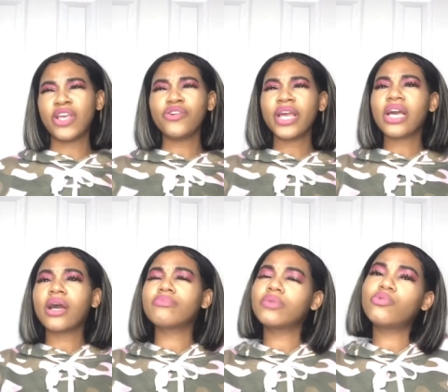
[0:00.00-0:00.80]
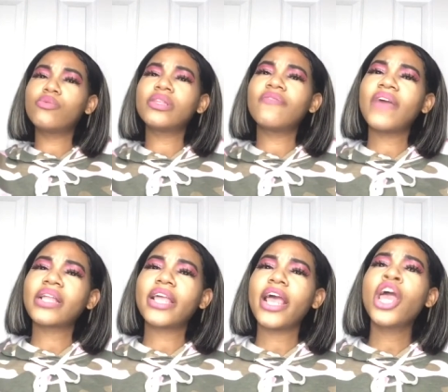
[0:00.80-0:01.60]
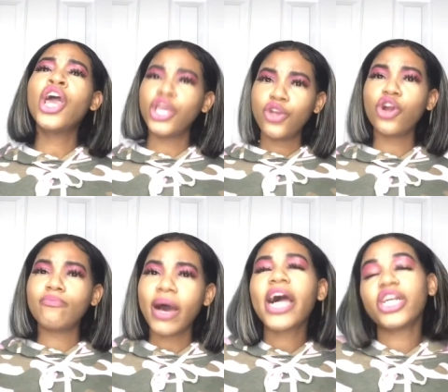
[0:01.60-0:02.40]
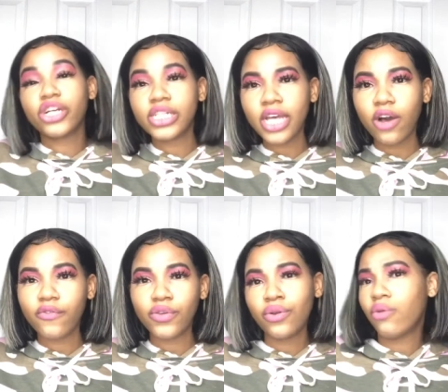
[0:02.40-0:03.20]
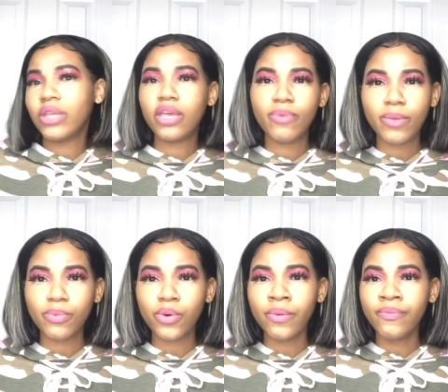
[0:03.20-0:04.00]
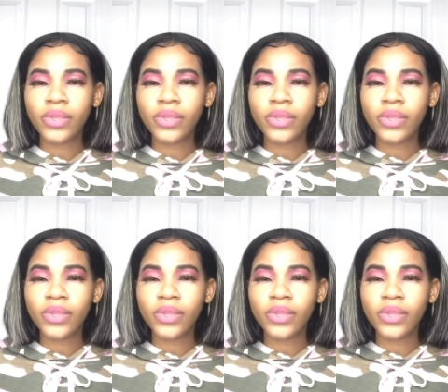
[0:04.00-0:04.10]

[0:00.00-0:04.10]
You're getting comfortable with the fact that you're by yourself. You don't need people.